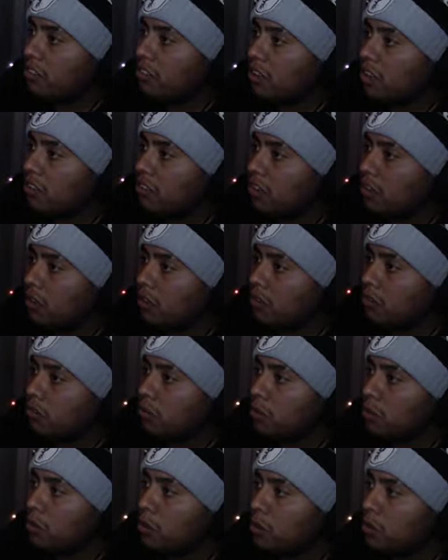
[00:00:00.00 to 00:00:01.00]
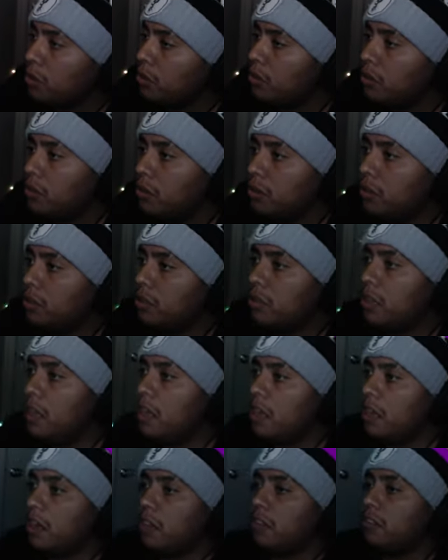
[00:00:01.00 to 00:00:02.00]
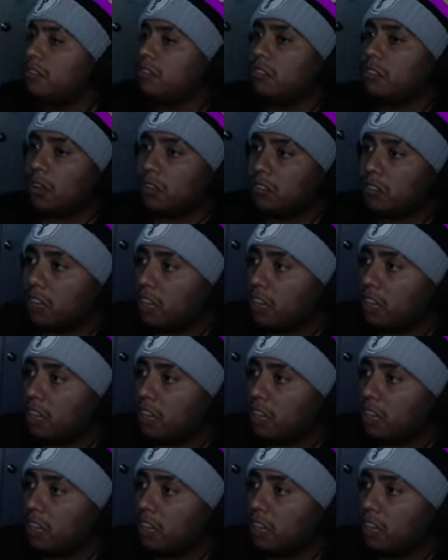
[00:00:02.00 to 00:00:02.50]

doesn't look too good. This doesn't